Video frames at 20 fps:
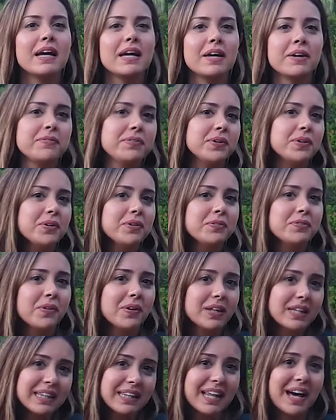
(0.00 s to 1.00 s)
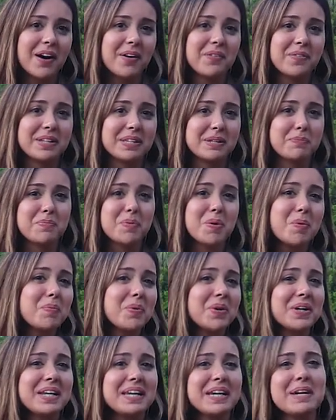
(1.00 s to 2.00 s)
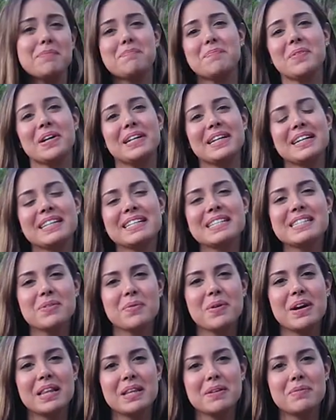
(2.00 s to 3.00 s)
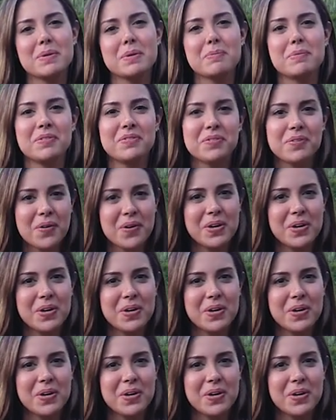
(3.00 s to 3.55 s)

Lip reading: If you fall in love with a property but it is available before